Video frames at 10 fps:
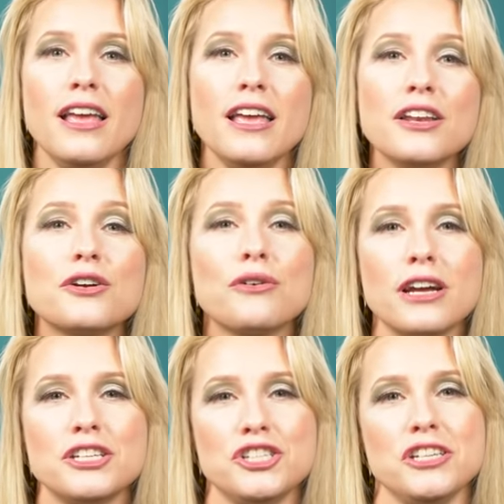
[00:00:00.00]
in
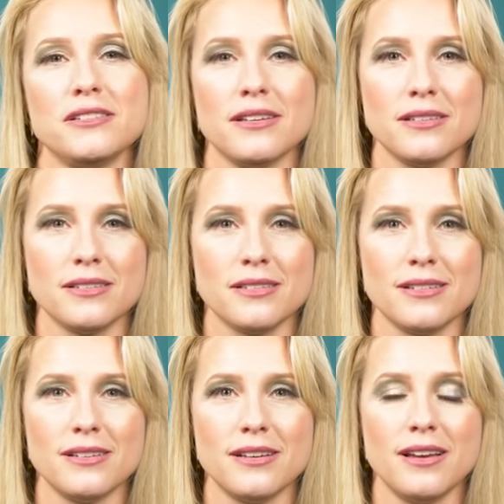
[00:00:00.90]
Christ Jesus.
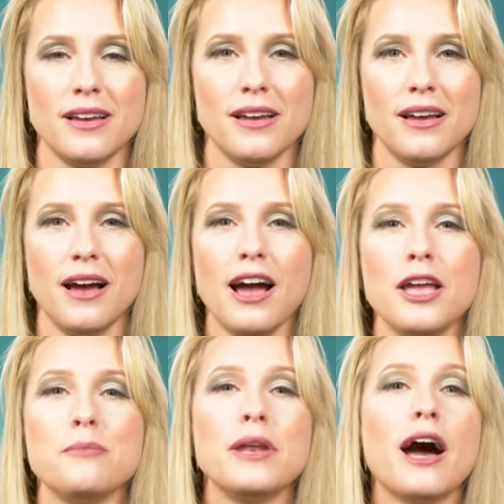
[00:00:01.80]
I
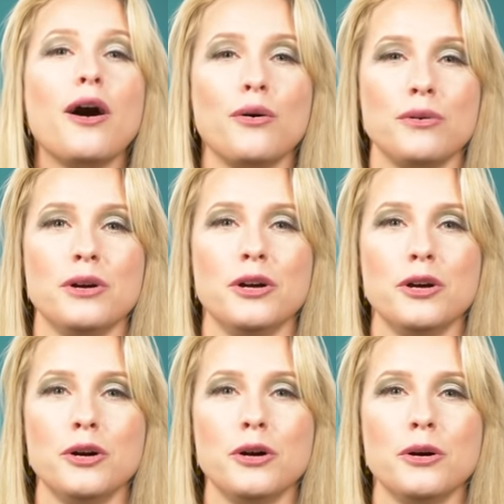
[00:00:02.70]
am now
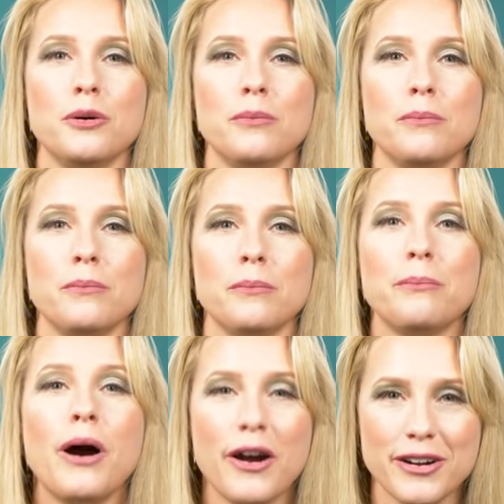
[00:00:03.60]

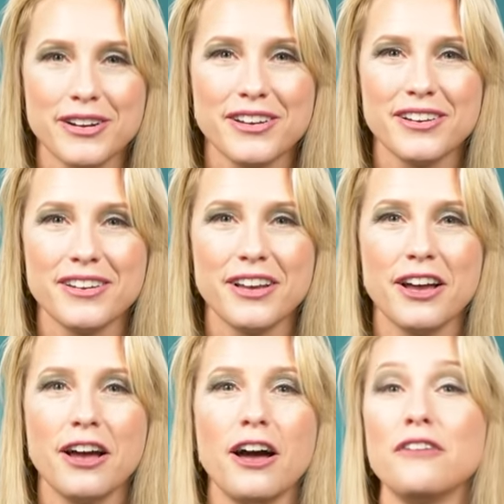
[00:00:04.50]
part
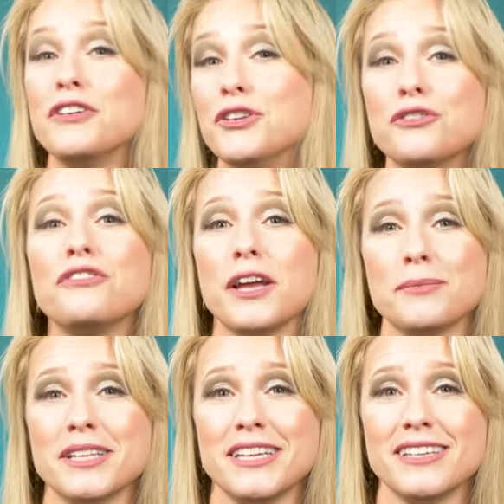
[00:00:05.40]
of a new
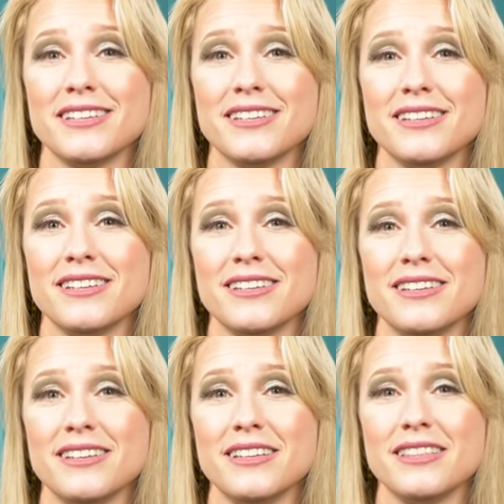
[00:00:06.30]
family,
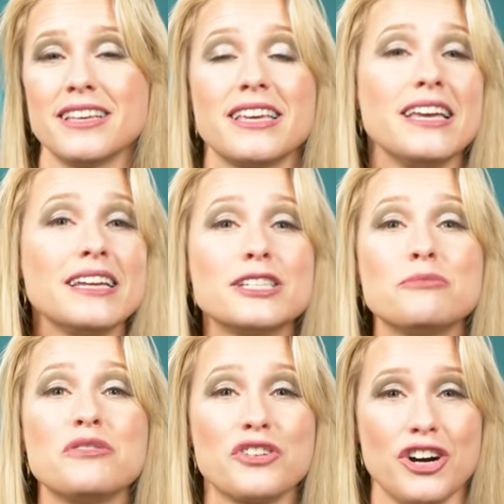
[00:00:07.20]
the
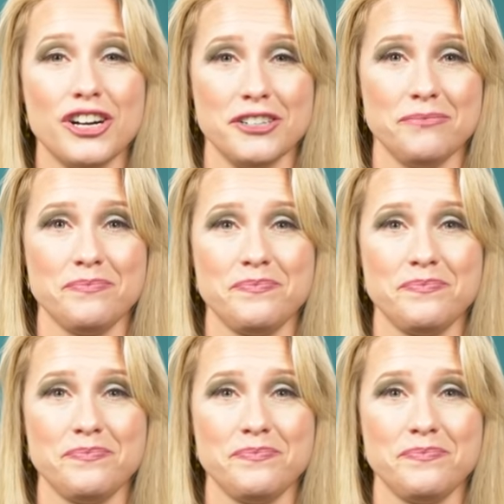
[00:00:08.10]
kingdom of God.